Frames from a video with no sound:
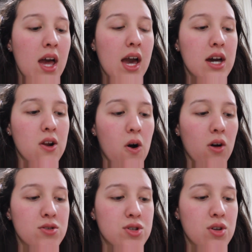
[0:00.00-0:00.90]
And
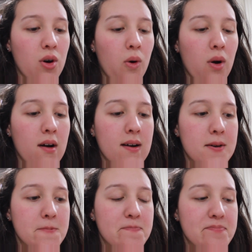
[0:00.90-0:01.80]
also,
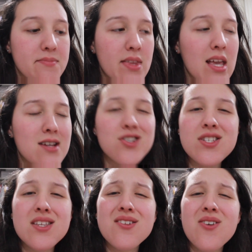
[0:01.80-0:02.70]
um,
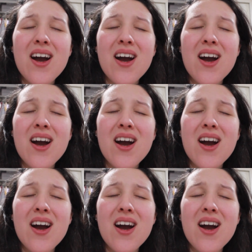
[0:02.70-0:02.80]
just you know